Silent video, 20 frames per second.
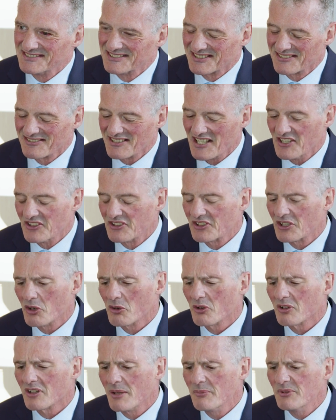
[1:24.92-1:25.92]
Great. So
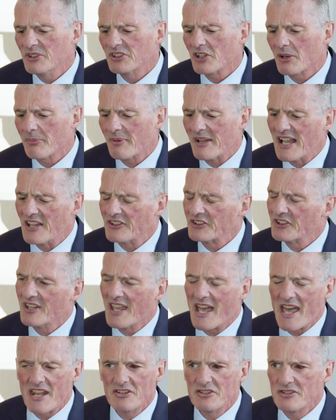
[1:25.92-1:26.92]
let me start by asking you,
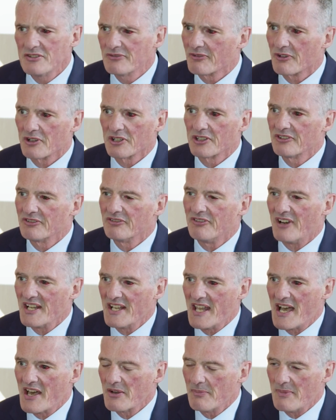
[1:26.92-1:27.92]
how did you first find
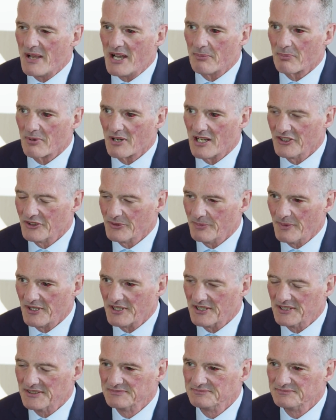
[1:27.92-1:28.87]
out about Prospera?